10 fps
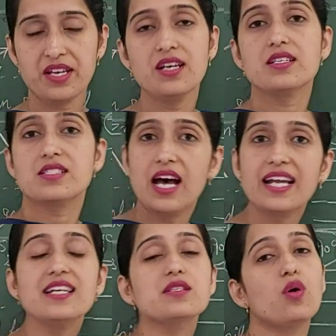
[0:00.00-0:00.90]

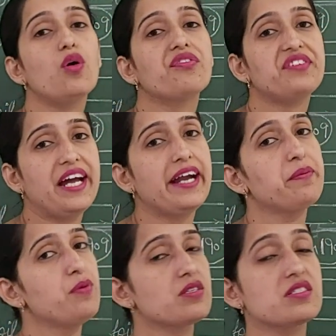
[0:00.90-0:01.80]
Size of
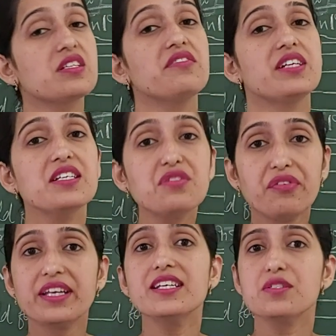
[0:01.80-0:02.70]
that positive is
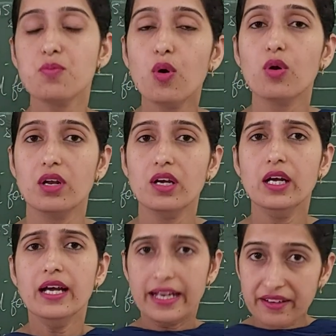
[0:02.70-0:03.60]
very small.
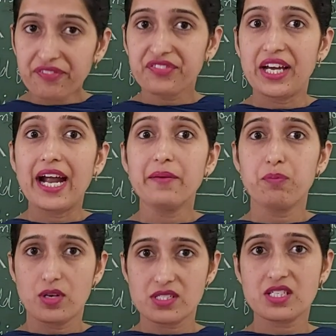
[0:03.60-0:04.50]
If that
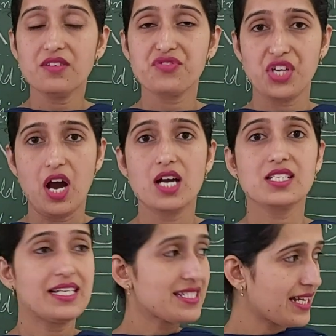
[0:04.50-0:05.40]
positive
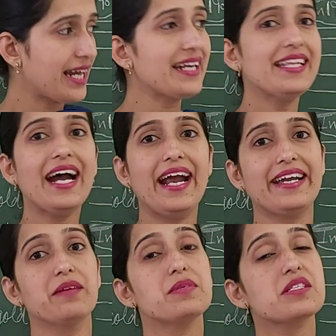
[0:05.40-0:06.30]
charge inside the
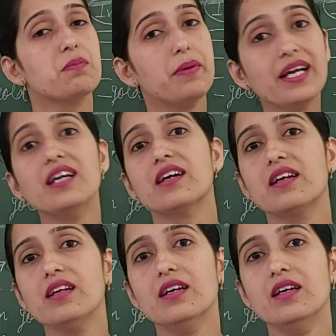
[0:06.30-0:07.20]
atom is
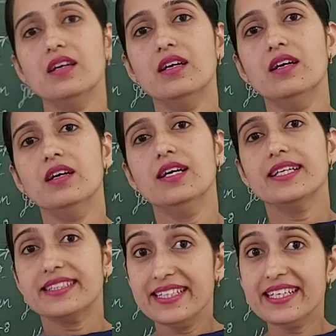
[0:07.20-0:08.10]
bigger,
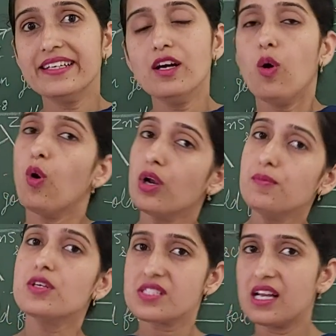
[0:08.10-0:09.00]
then
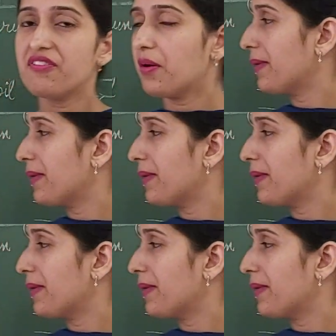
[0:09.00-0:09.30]
almost alpha